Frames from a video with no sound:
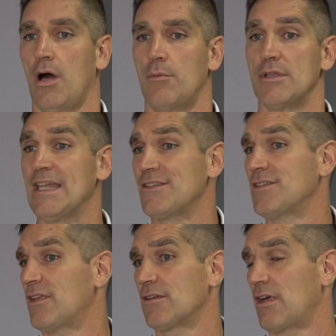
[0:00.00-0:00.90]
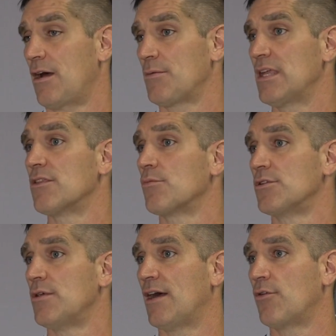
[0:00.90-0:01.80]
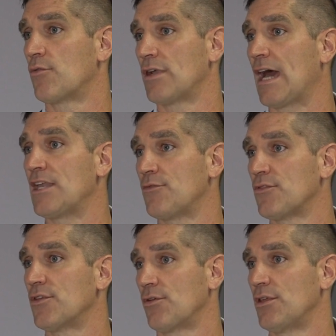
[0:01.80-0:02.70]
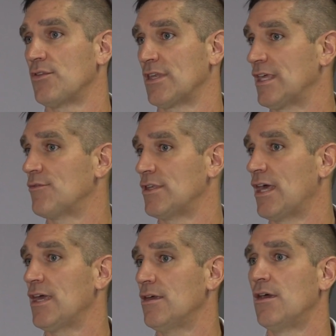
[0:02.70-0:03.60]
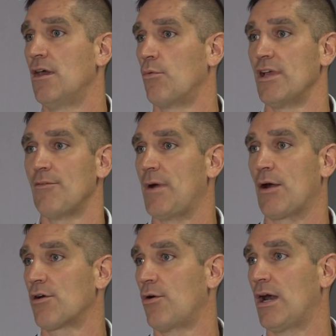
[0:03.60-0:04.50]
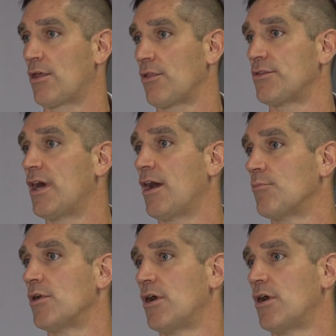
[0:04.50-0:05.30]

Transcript: Uh, but that's not uncommon either. When you have over 90 facilities in a given day, we have power go out all the time.